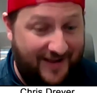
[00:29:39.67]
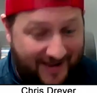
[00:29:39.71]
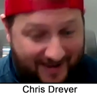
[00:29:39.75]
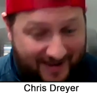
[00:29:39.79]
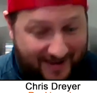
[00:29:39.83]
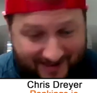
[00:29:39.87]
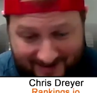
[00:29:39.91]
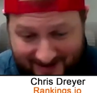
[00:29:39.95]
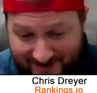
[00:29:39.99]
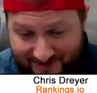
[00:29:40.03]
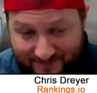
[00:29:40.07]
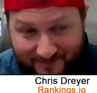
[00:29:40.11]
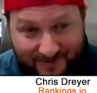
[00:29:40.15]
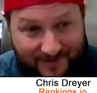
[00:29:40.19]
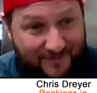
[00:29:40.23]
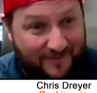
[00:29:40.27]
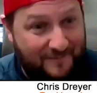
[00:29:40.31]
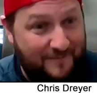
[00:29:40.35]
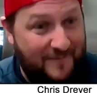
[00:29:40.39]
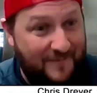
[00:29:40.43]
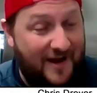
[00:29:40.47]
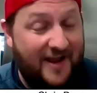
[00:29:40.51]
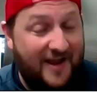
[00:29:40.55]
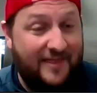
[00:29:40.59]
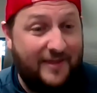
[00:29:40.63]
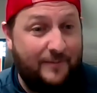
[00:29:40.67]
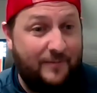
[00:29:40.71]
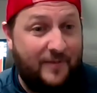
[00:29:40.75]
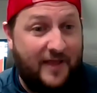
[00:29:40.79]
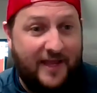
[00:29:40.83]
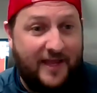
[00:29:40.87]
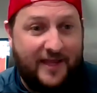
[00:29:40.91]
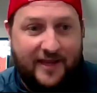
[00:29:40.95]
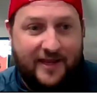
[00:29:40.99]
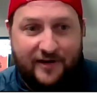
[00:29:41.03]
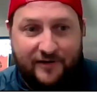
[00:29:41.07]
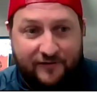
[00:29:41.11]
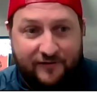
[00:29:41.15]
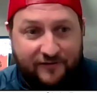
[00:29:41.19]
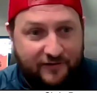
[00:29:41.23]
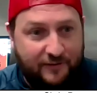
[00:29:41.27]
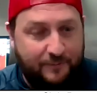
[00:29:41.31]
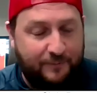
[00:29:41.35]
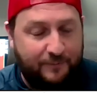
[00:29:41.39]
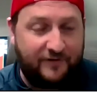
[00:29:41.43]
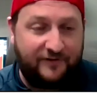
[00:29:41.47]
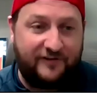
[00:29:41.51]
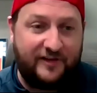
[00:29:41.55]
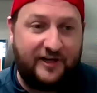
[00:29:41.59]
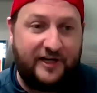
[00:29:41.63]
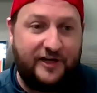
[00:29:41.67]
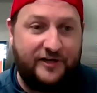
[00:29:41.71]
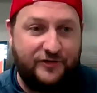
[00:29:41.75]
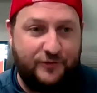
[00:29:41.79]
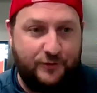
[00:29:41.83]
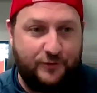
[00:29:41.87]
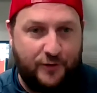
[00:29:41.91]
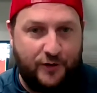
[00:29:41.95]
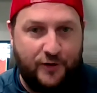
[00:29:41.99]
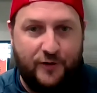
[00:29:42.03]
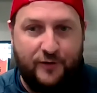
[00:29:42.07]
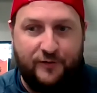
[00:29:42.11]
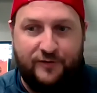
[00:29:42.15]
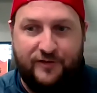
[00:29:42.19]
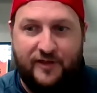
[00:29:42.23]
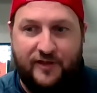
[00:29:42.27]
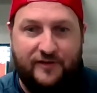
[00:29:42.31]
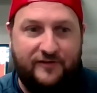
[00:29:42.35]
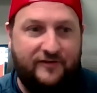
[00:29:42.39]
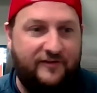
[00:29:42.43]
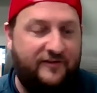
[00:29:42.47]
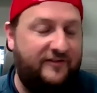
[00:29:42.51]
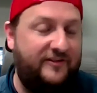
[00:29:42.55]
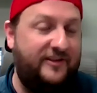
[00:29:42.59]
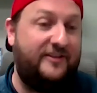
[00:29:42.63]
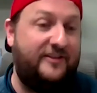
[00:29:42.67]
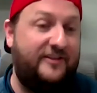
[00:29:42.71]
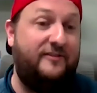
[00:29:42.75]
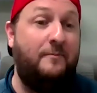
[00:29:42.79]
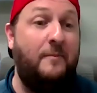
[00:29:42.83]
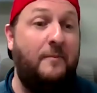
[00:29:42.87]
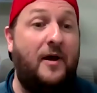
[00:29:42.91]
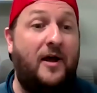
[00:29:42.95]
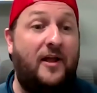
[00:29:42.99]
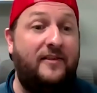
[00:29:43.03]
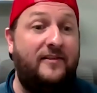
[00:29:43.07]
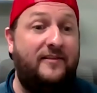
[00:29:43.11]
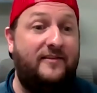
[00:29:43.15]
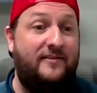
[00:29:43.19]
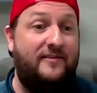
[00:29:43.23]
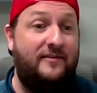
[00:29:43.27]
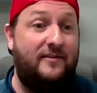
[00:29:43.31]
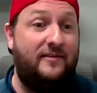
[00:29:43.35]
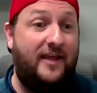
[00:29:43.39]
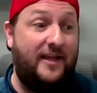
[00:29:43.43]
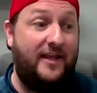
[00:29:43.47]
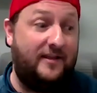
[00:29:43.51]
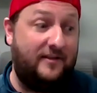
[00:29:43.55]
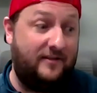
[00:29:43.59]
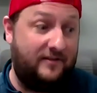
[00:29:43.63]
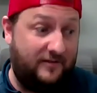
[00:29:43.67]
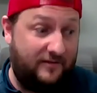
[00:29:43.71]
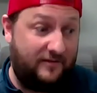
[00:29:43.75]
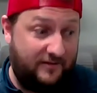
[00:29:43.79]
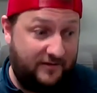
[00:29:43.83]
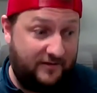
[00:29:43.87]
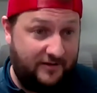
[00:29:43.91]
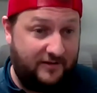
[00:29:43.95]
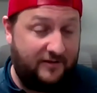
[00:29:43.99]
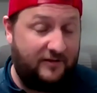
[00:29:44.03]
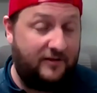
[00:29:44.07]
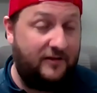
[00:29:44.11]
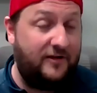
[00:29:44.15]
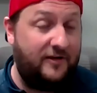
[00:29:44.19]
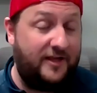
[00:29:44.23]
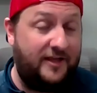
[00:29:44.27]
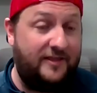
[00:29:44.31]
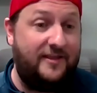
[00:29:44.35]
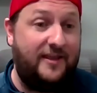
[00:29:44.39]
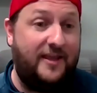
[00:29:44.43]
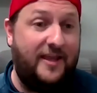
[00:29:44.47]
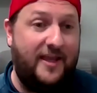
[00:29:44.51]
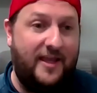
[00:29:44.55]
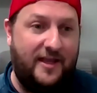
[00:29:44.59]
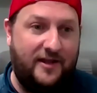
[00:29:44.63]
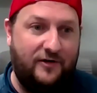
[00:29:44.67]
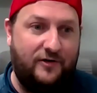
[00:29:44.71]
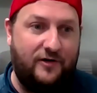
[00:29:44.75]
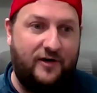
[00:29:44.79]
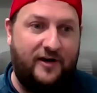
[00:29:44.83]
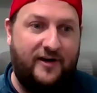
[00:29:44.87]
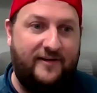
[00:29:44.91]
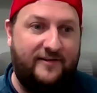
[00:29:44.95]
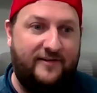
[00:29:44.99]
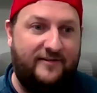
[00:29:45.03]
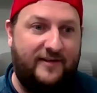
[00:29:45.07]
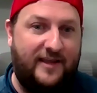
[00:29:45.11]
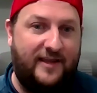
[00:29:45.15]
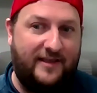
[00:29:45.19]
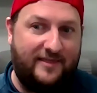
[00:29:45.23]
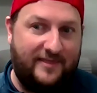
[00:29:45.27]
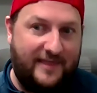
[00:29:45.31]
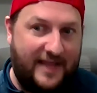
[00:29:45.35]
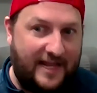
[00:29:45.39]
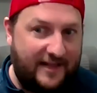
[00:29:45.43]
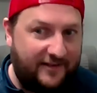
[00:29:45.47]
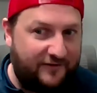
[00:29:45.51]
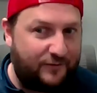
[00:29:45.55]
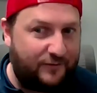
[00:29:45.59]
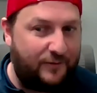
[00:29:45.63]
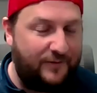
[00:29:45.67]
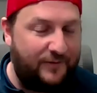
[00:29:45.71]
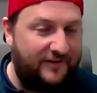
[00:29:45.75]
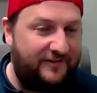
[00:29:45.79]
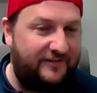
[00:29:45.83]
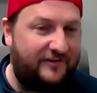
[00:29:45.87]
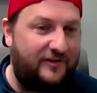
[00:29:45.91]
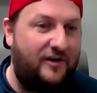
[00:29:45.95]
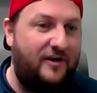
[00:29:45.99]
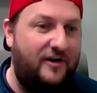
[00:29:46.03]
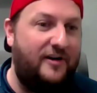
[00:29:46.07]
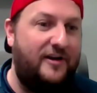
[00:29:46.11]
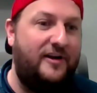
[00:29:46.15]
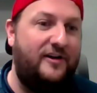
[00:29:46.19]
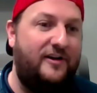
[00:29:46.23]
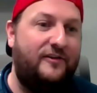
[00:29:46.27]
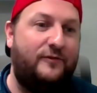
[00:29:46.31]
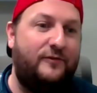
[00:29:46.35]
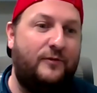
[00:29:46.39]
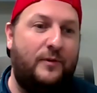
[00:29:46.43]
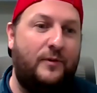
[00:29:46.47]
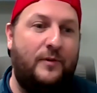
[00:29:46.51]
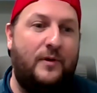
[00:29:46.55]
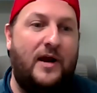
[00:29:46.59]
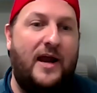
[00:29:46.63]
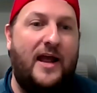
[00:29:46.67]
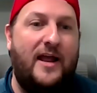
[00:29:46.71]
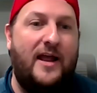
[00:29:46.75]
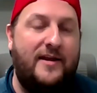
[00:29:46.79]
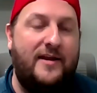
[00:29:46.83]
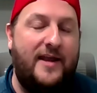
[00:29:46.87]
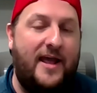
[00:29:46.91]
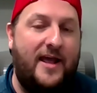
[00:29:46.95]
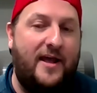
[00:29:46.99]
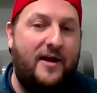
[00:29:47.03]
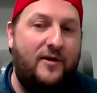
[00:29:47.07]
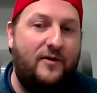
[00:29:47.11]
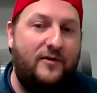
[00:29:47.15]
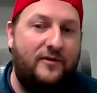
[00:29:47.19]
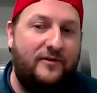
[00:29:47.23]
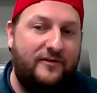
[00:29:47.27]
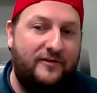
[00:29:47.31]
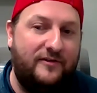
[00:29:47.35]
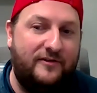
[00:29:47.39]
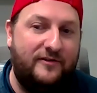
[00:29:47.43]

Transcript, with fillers: And then we remind them like here's the percentage growth in 6 months. Like look at the increase. Like that's where we started, here's where we're at now.